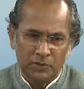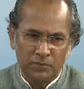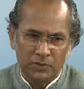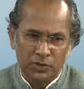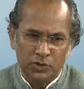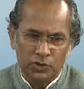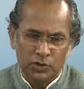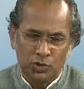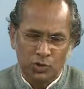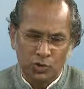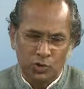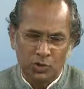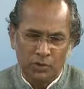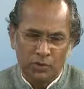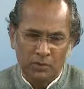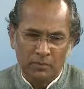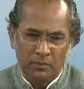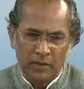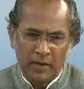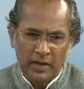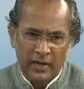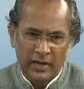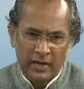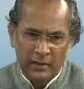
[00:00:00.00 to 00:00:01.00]
So
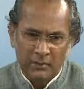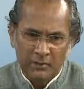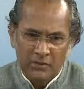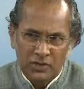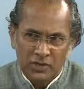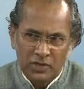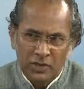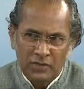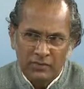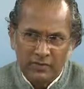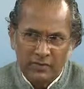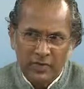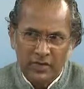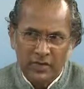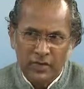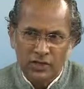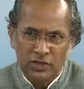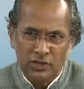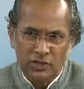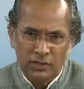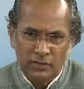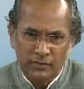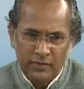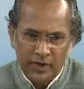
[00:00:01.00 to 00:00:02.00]
by observing
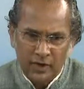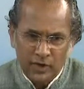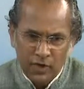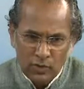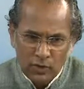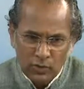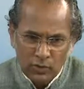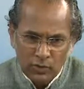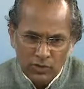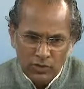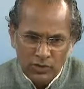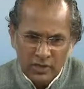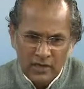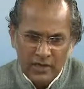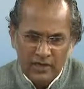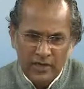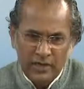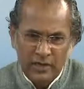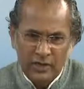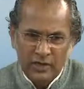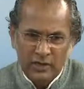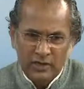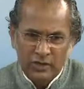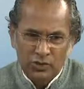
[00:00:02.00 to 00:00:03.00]
nature very closely
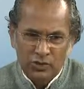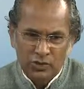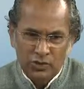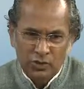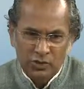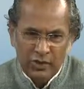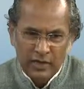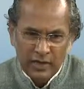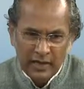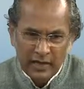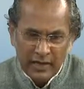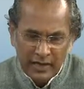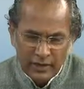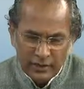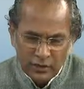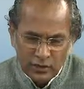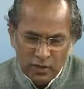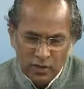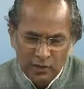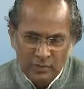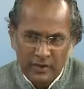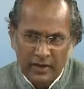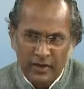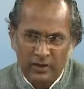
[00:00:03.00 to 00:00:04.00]
through the
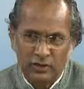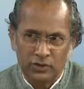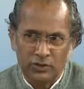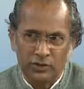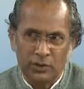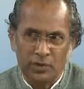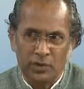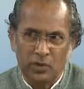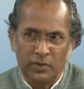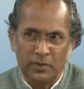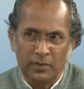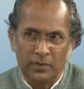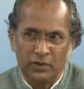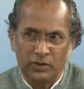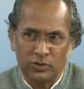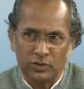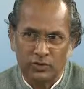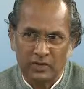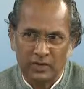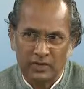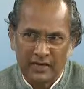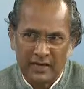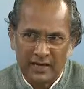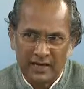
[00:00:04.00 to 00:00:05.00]
electron microscope and through
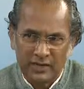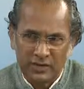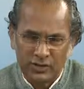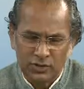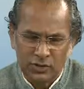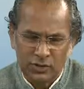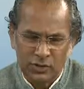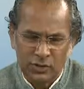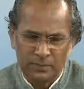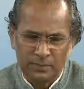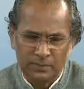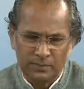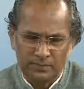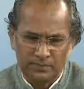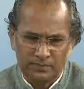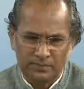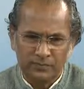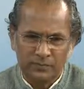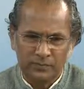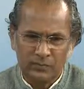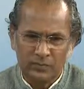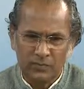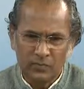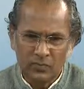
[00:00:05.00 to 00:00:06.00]
the telescope,
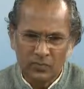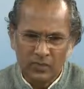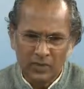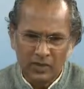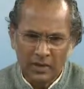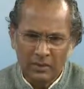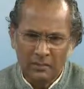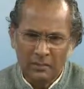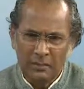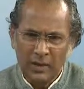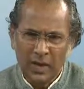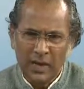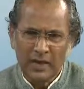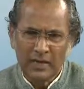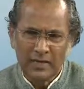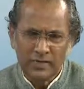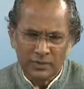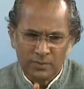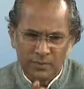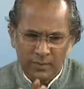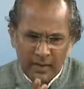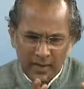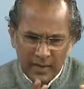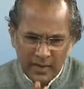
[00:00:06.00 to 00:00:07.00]
man
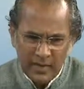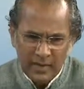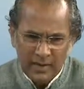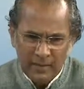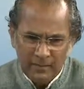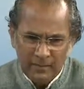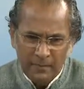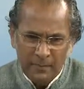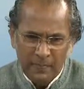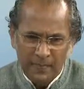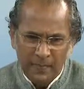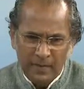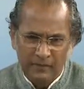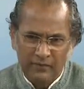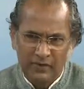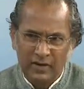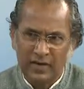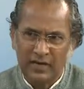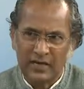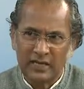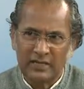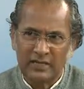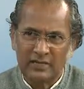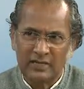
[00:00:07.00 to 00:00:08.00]
is making
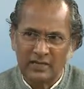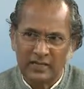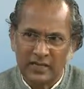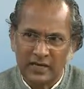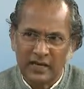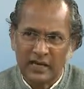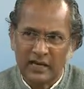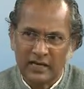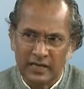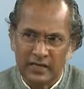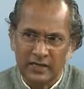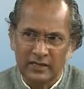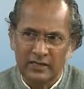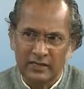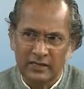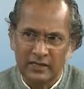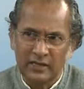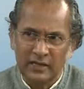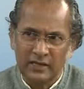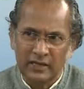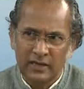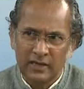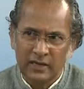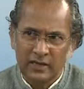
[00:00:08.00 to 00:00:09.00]
various theories
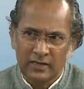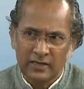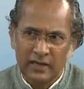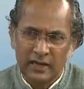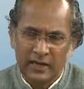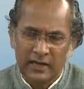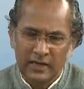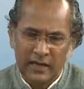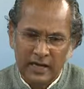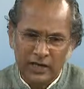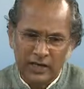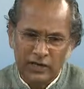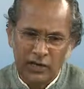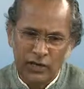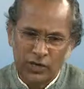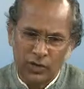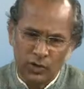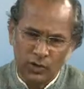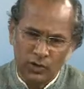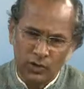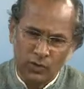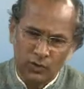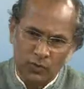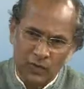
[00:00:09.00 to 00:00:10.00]
that nature
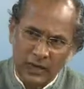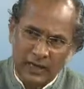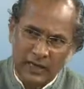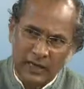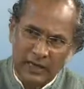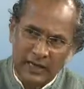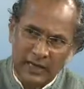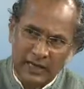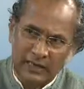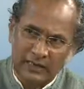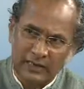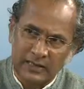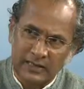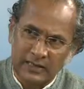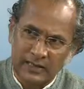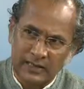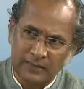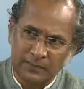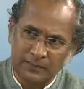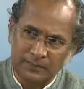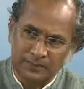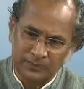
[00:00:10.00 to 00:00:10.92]
ought to work like this,